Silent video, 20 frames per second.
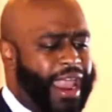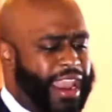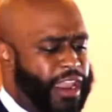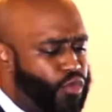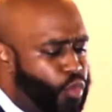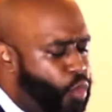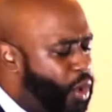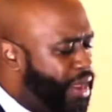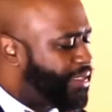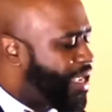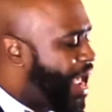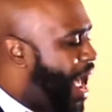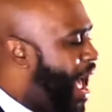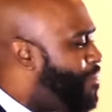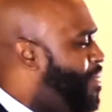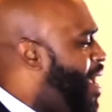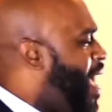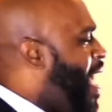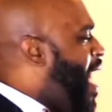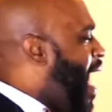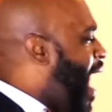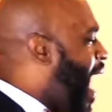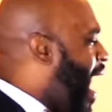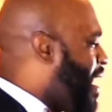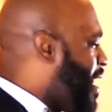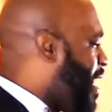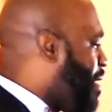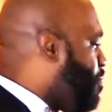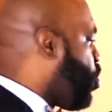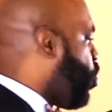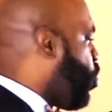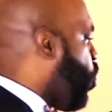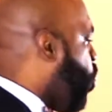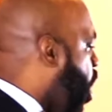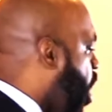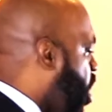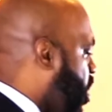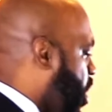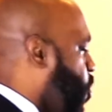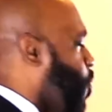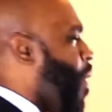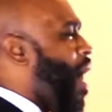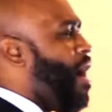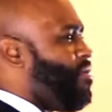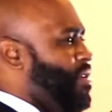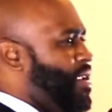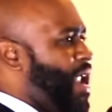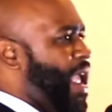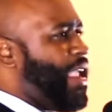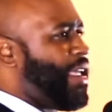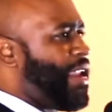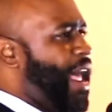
God at one time had him to walk around